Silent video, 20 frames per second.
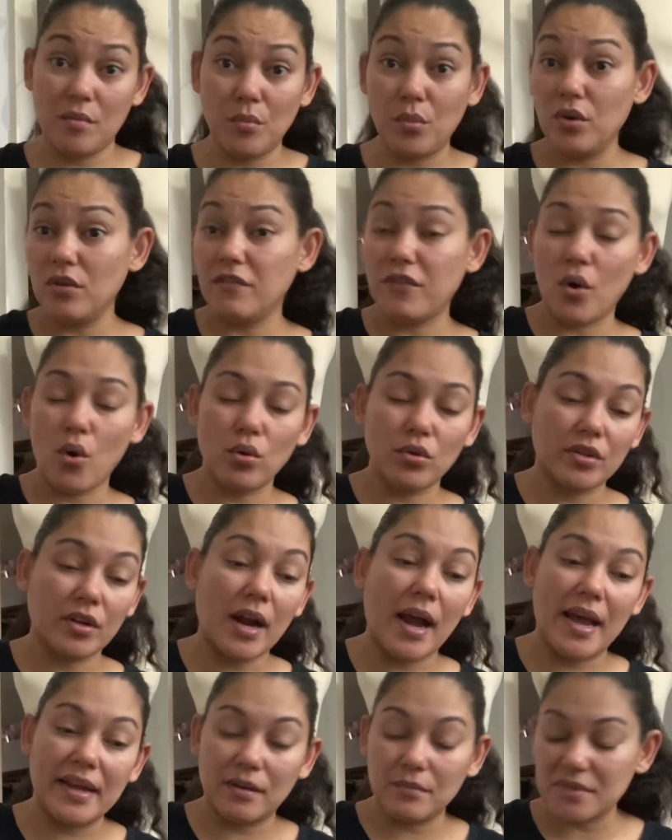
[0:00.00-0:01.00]
to move
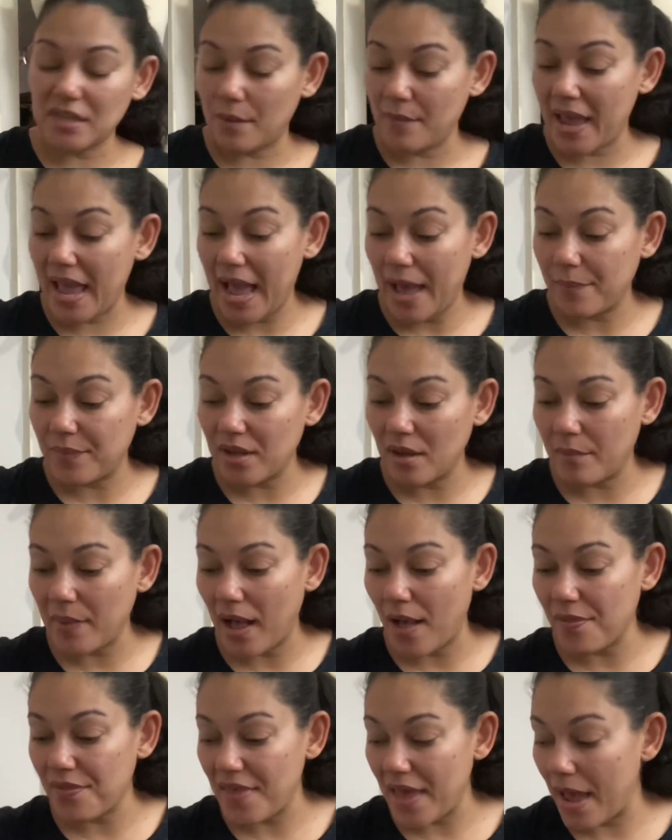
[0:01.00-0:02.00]
older items. I'm happy
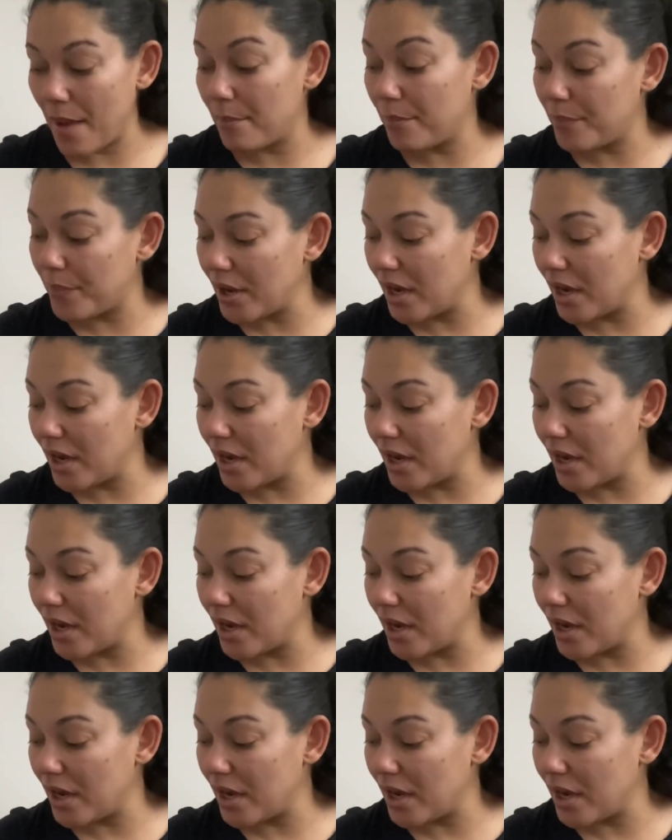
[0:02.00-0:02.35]
about that.